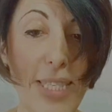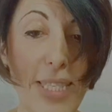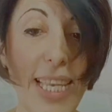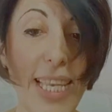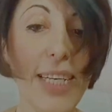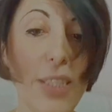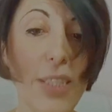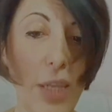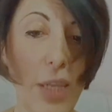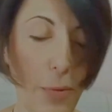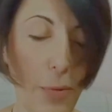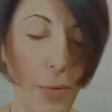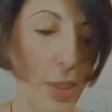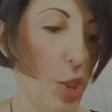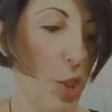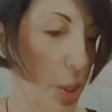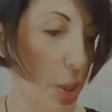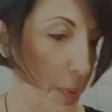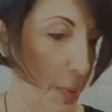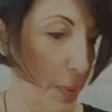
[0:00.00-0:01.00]

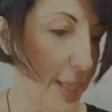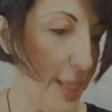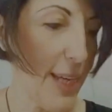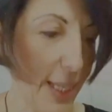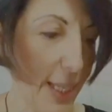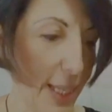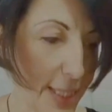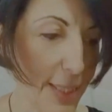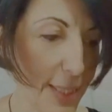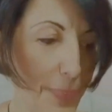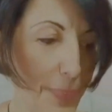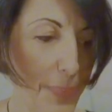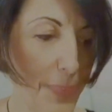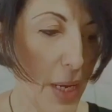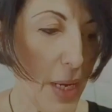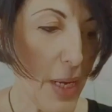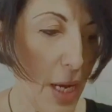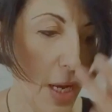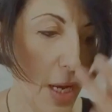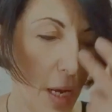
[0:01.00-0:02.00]
Secondary GB, yes.
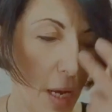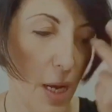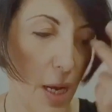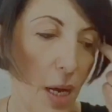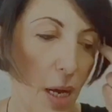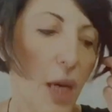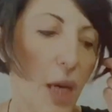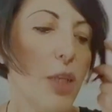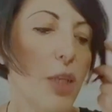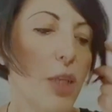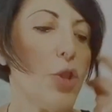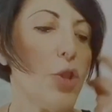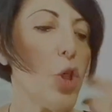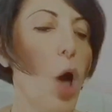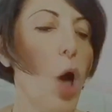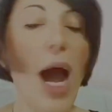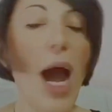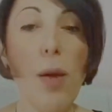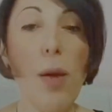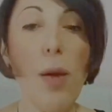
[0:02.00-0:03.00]

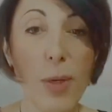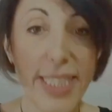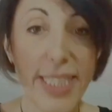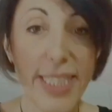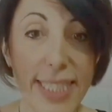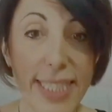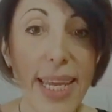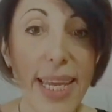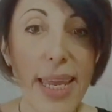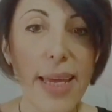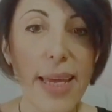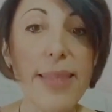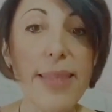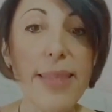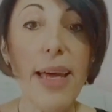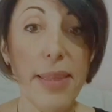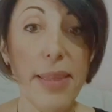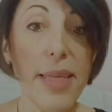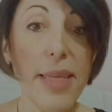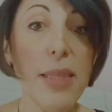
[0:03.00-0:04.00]
So I was
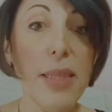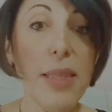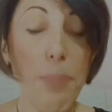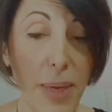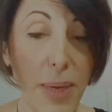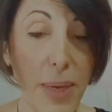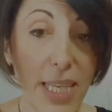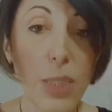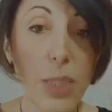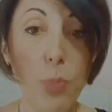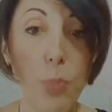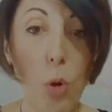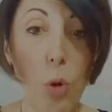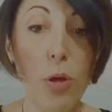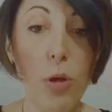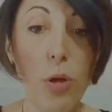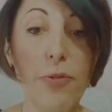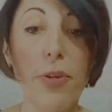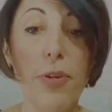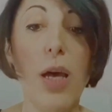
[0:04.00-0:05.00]
saying that in the beast
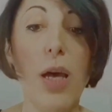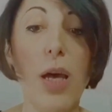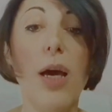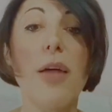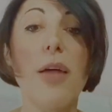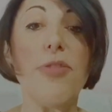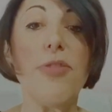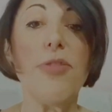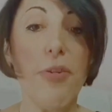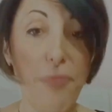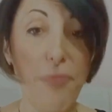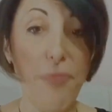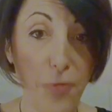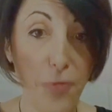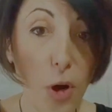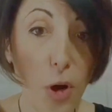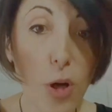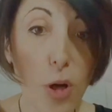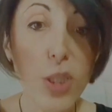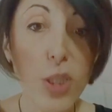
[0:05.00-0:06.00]
mode, the
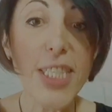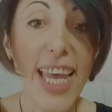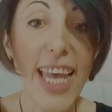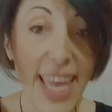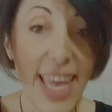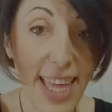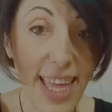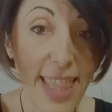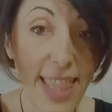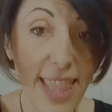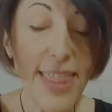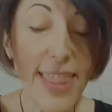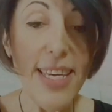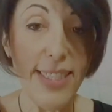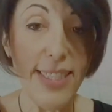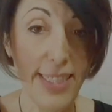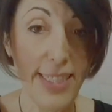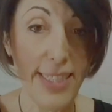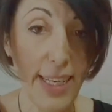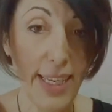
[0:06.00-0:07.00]
first and
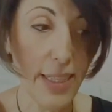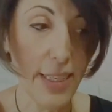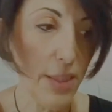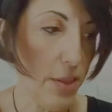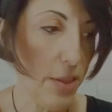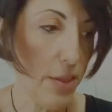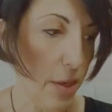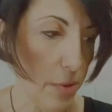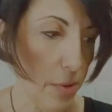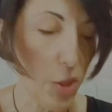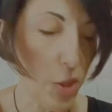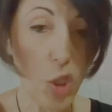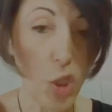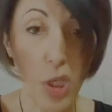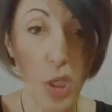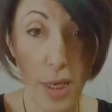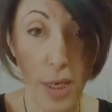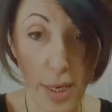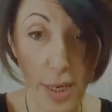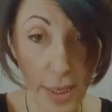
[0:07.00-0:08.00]
the secondary
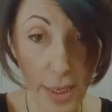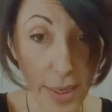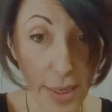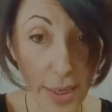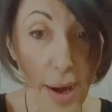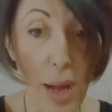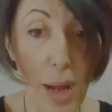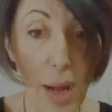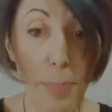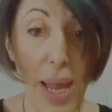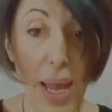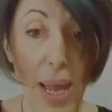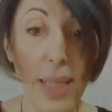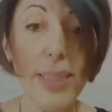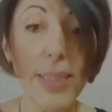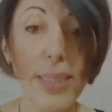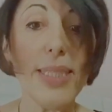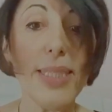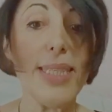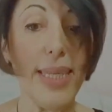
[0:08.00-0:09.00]
ground
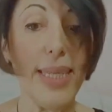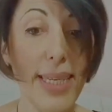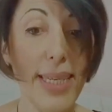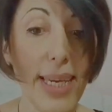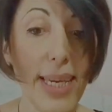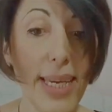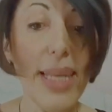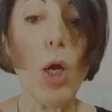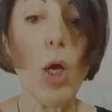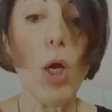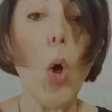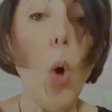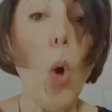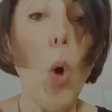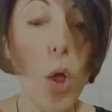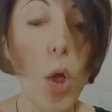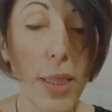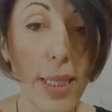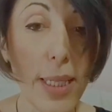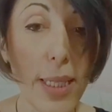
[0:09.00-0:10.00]
balancing can
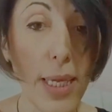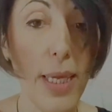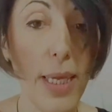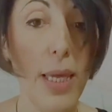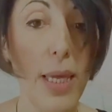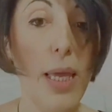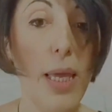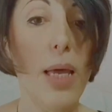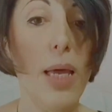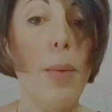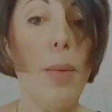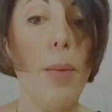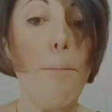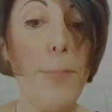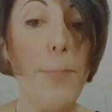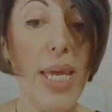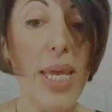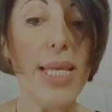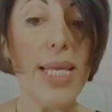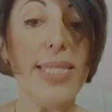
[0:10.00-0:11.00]
only
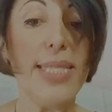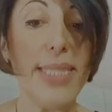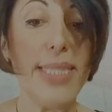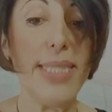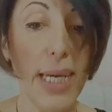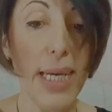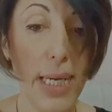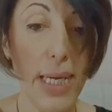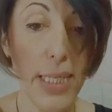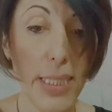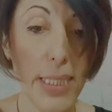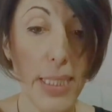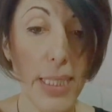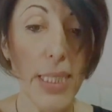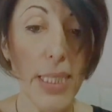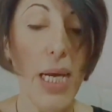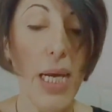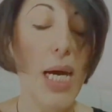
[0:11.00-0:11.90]
be done